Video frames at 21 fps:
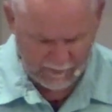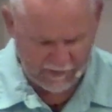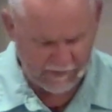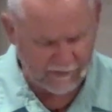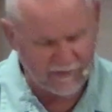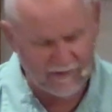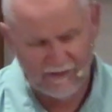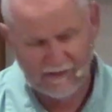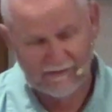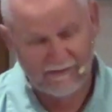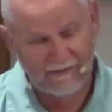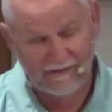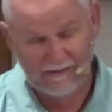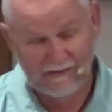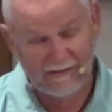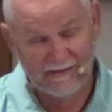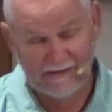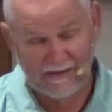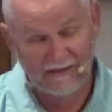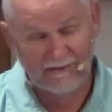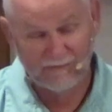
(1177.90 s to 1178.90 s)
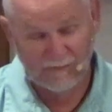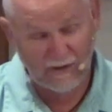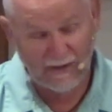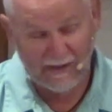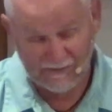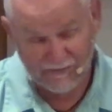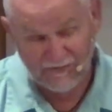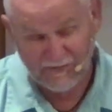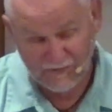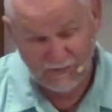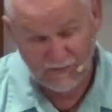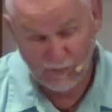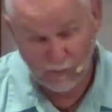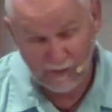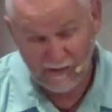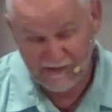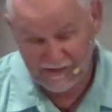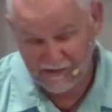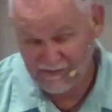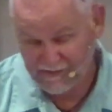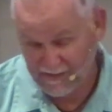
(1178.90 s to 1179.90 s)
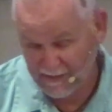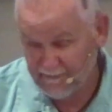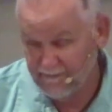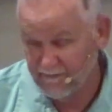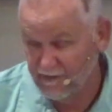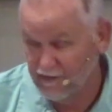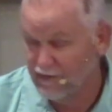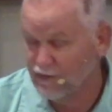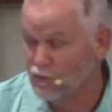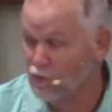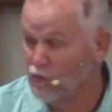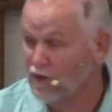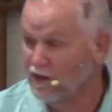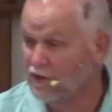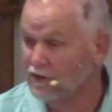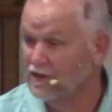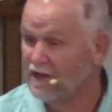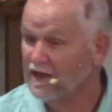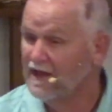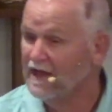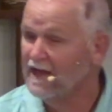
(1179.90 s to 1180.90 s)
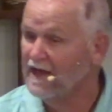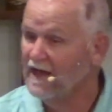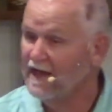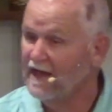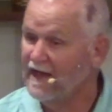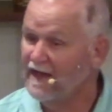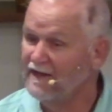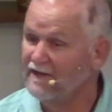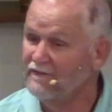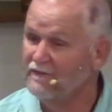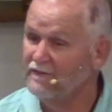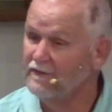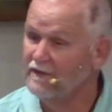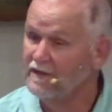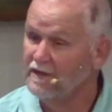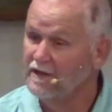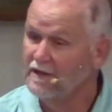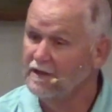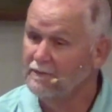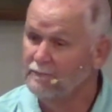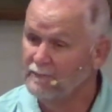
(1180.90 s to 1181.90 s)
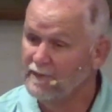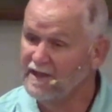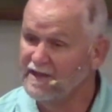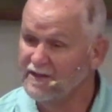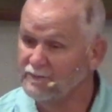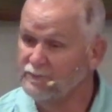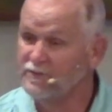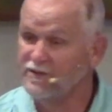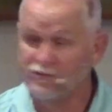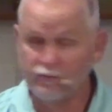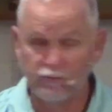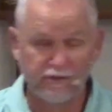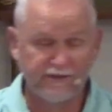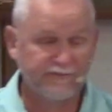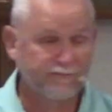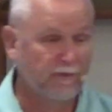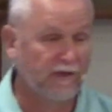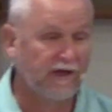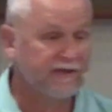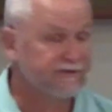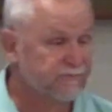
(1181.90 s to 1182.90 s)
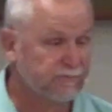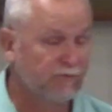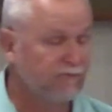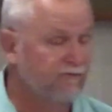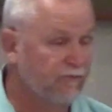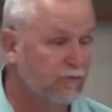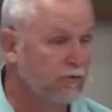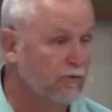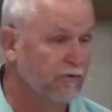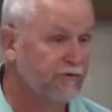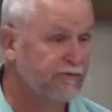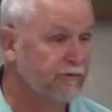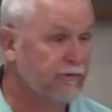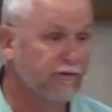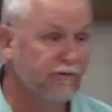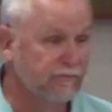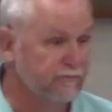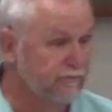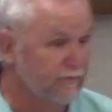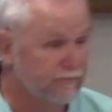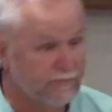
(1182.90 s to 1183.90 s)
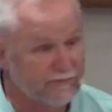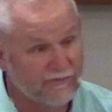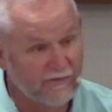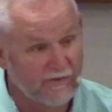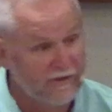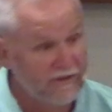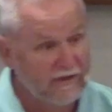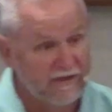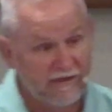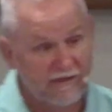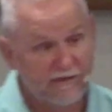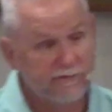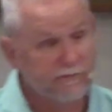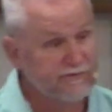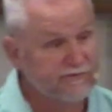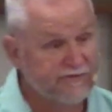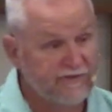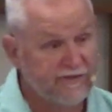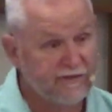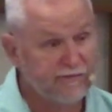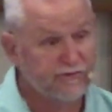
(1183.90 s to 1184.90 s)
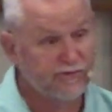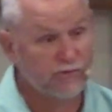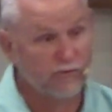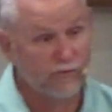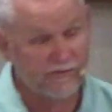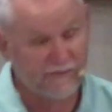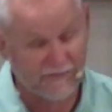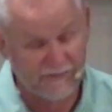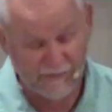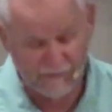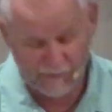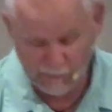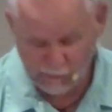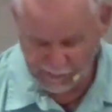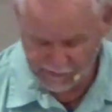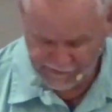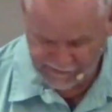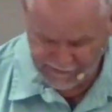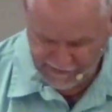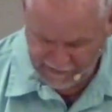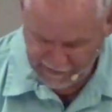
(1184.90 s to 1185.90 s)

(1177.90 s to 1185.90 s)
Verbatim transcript: been, and, and situations they very well have may have been responsible for on their own. It was, it was their choices, it was